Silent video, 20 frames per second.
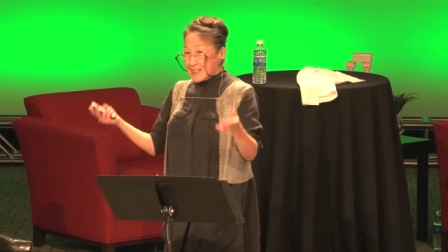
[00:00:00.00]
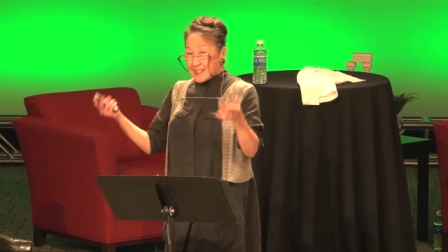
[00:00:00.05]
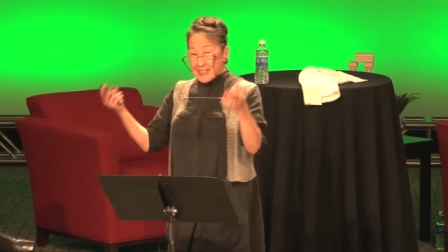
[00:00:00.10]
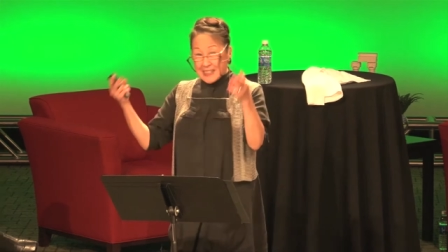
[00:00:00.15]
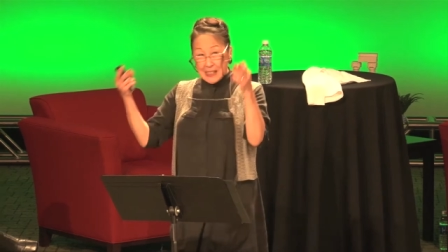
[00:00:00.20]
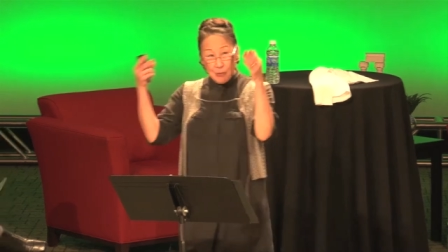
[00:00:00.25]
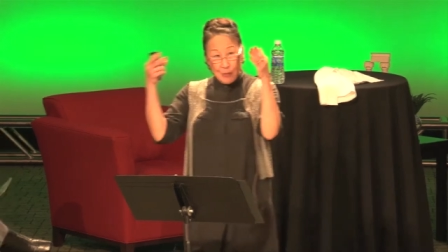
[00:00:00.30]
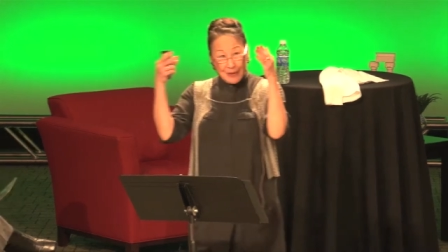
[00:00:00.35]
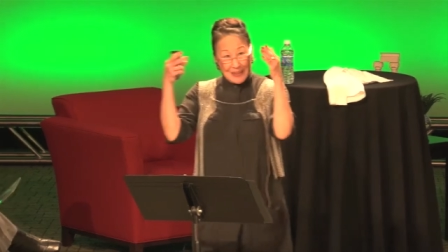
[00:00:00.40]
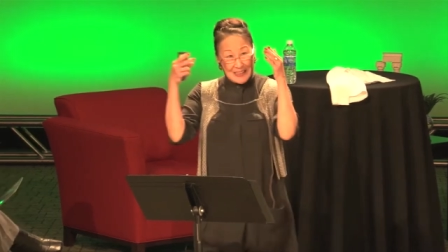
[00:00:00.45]
see
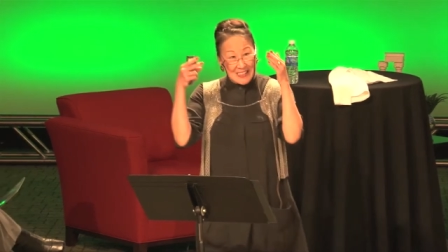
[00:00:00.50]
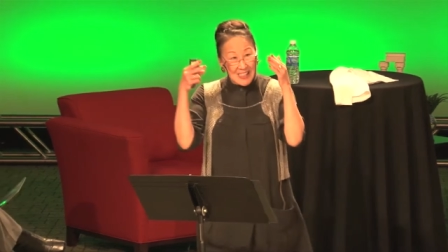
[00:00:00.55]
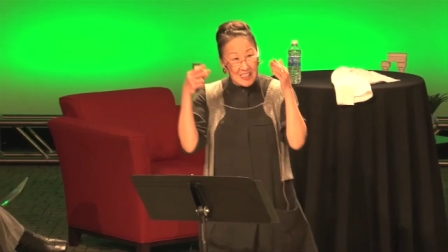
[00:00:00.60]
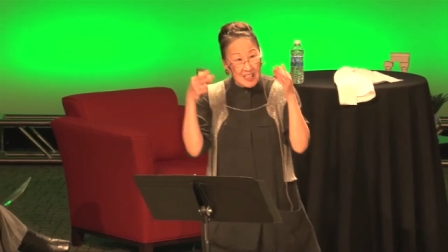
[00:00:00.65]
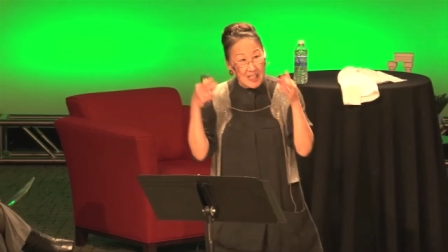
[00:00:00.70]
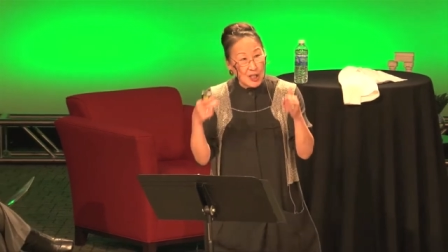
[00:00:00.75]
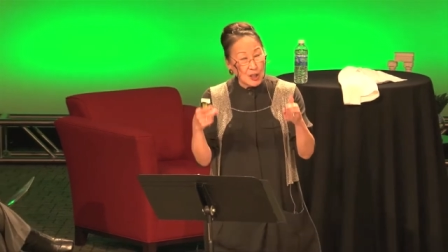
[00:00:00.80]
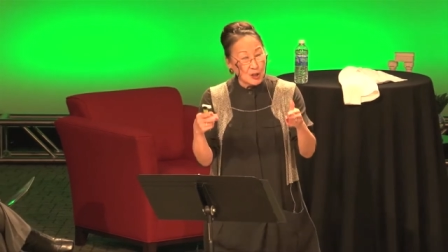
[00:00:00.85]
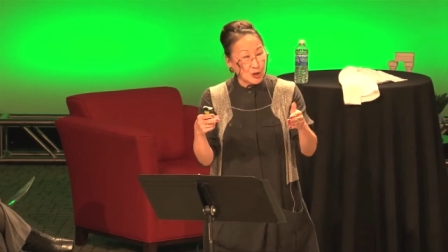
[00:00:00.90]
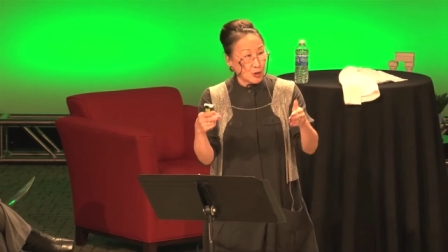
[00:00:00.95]
what is
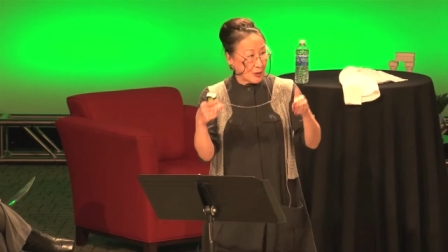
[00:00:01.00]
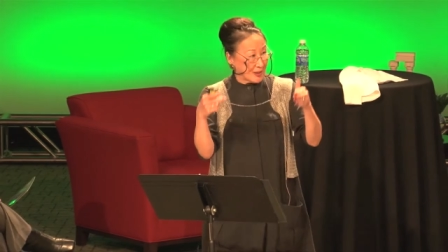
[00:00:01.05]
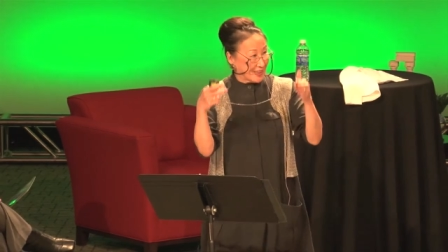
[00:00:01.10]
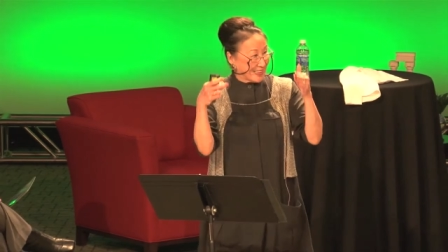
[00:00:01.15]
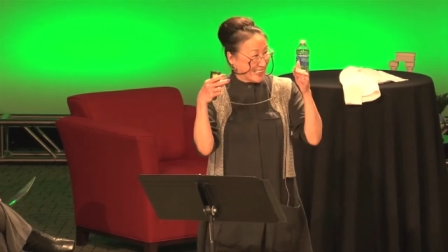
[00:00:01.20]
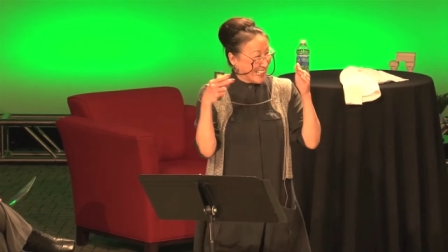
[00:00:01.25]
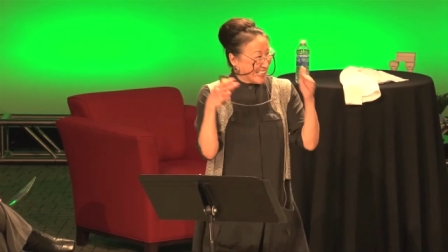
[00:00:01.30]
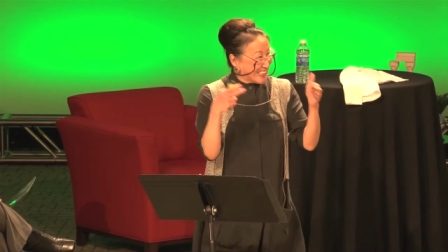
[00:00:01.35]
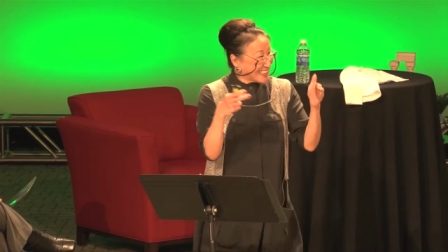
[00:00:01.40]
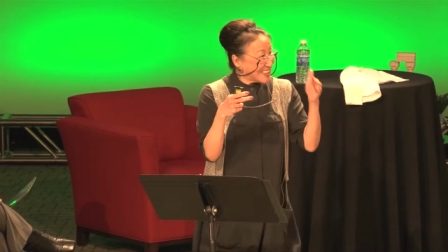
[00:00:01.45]
culturally
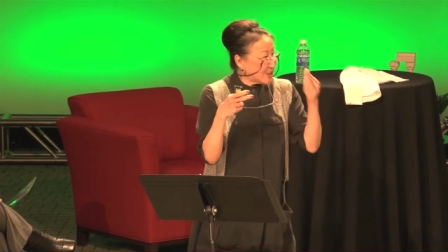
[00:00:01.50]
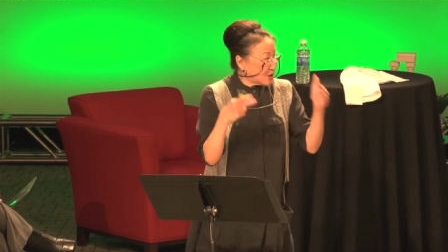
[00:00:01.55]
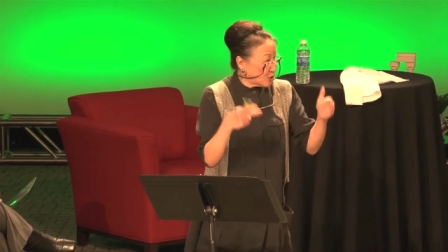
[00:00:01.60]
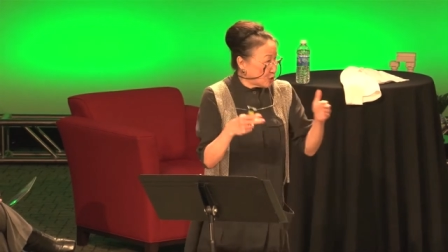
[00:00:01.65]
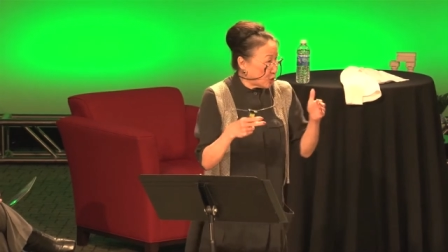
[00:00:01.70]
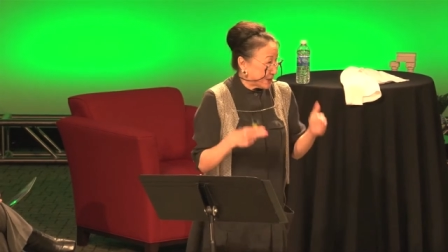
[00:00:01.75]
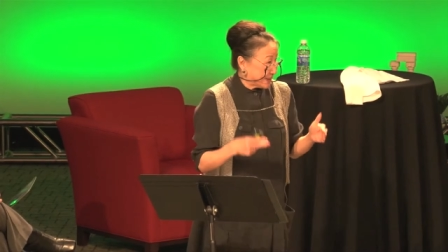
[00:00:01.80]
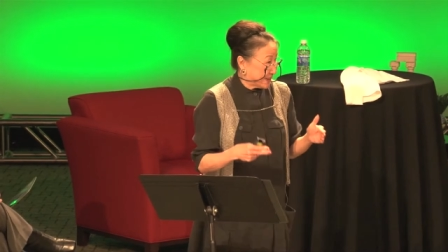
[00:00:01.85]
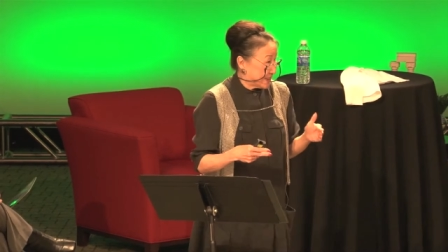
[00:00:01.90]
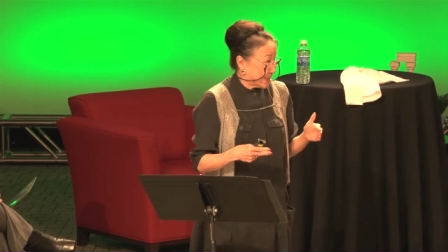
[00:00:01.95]

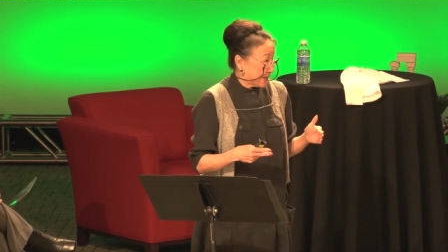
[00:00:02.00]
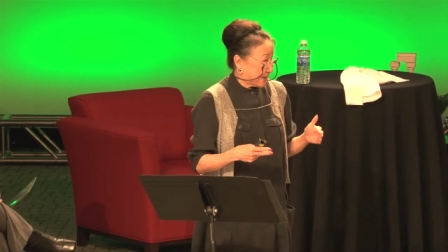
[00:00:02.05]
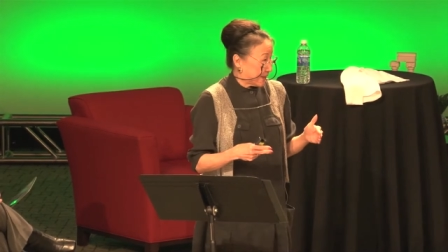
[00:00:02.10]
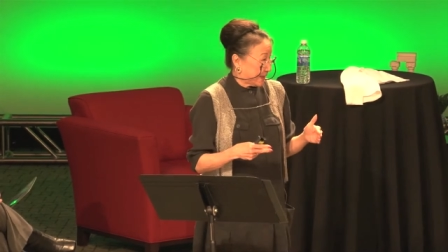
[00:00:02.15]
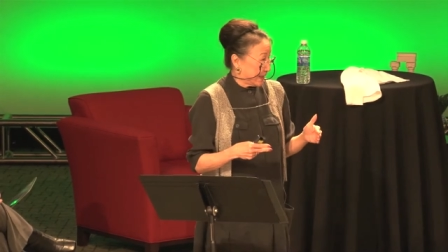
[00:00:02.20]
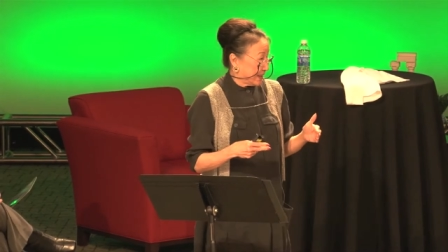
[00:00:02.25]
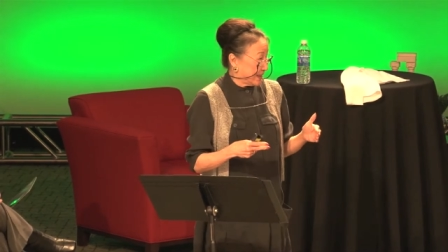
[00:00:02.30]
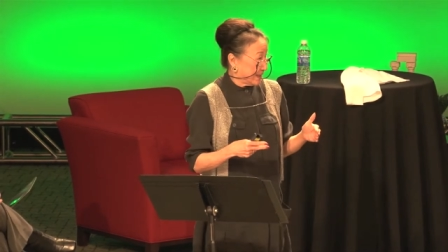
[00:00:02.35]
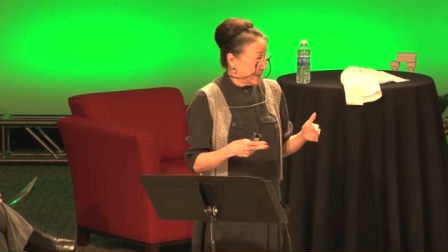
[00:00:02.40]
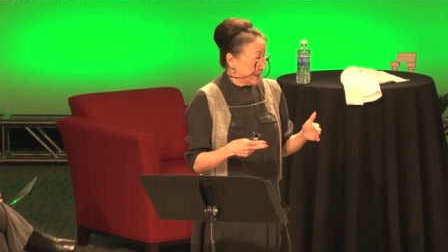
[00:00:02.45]
extraordinary
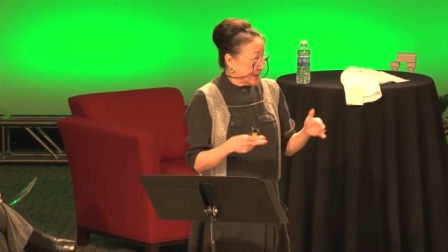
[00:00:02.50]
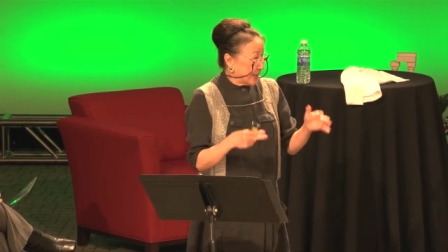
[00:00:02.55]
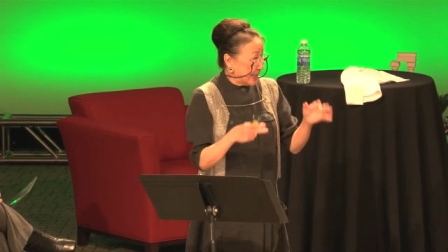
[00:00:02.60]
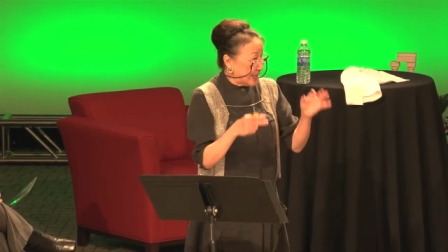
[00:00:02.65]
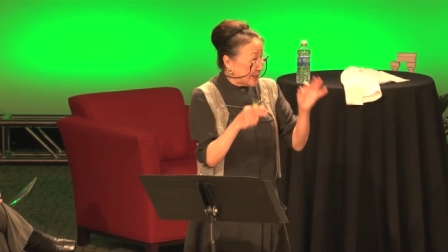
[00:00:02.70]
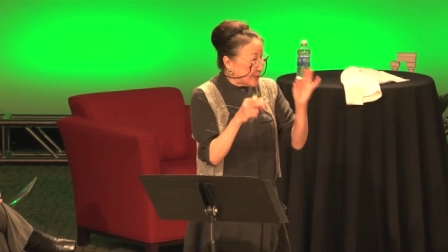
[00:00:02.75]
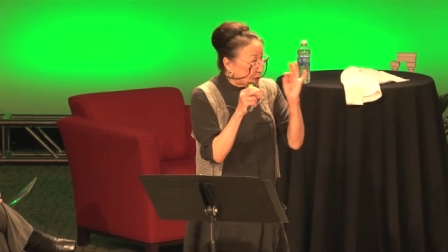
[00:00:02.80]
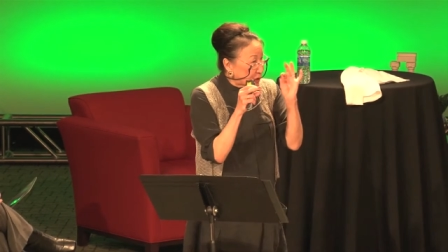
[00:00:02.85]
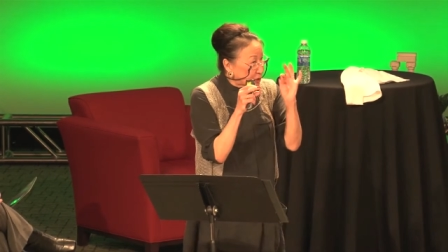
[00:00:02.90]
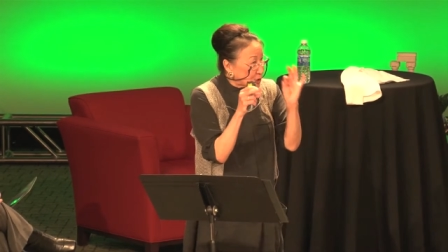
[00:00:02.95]
in
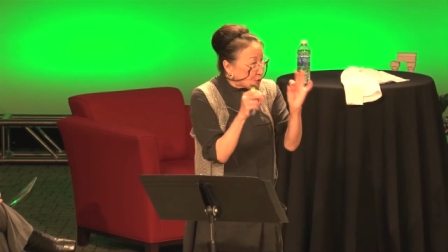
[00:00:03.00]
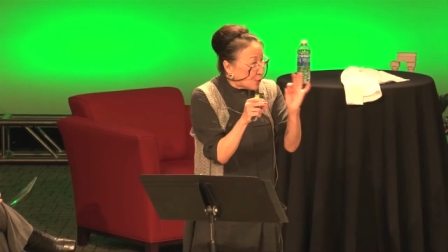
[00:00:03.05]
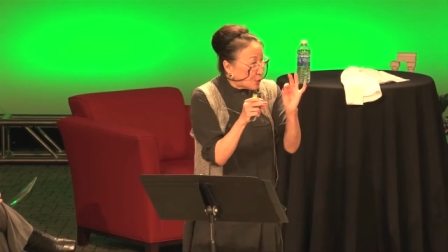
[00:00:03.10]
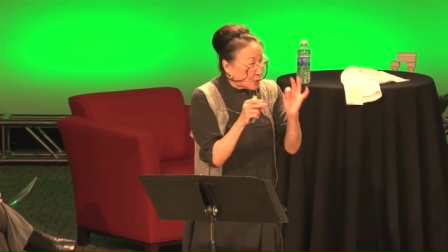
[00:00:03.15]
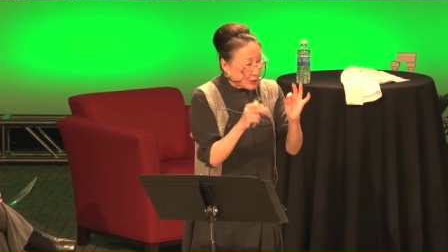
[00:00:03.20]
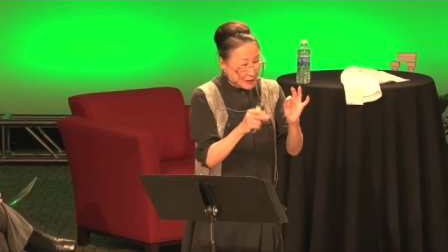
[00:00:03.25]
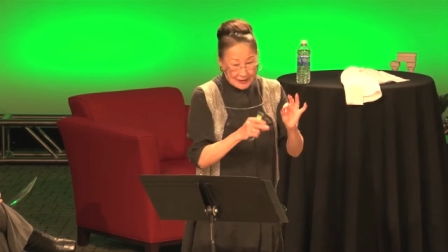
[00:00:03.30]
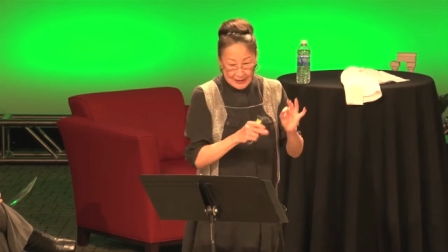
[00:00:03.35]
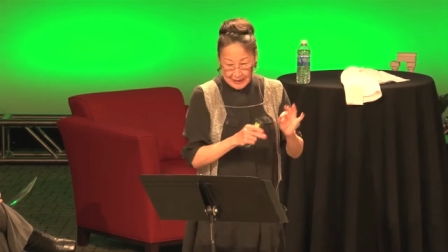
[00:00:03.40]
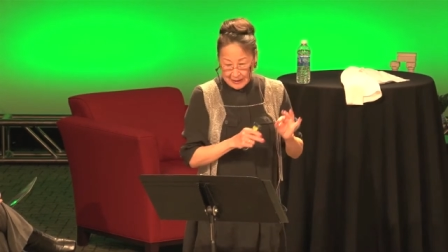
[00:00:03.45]
those
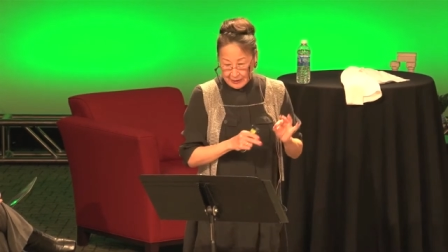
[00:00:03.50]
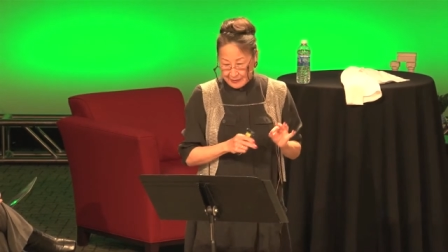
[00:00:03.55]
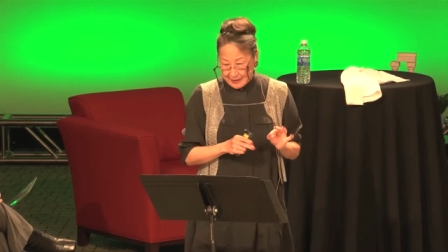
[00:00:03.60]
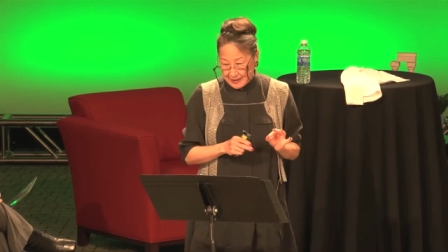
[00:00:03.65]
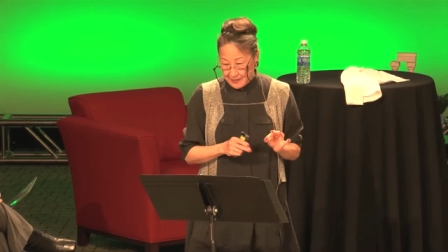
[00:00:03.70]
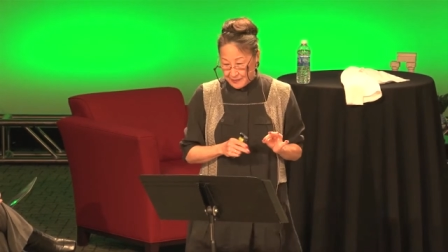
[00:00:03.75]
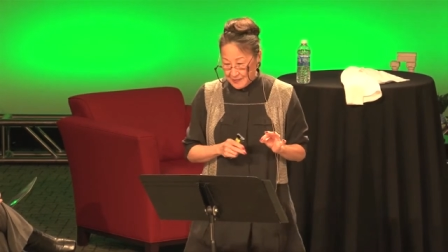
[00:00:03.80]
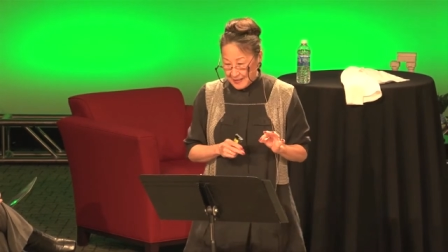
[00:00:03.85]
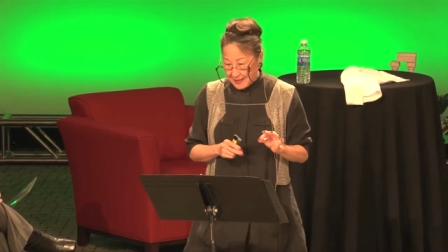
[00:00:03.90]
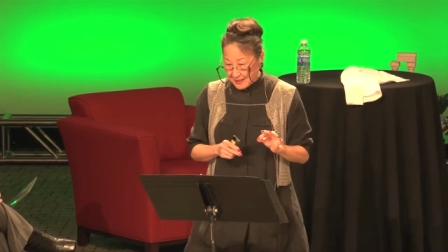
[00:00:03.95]
ordinary
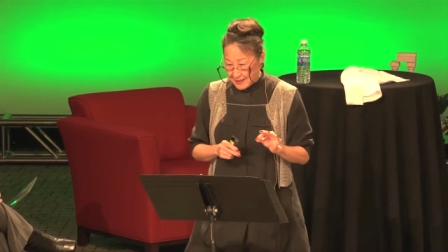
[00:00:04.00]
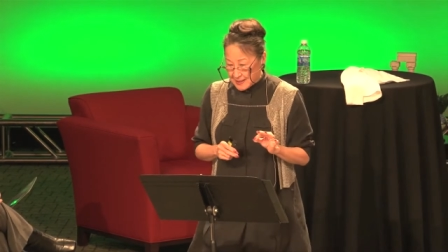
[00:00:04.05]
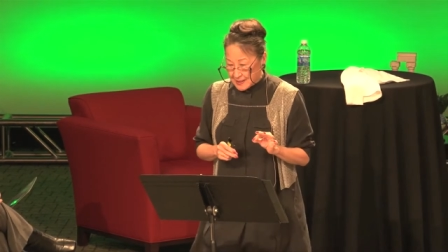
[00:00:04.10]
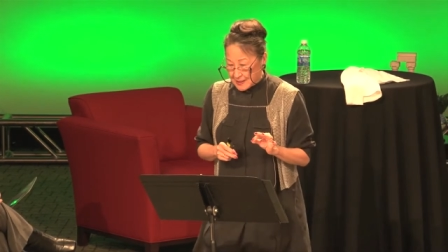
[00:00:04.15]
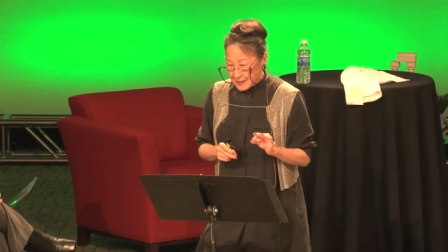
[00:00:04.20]
events.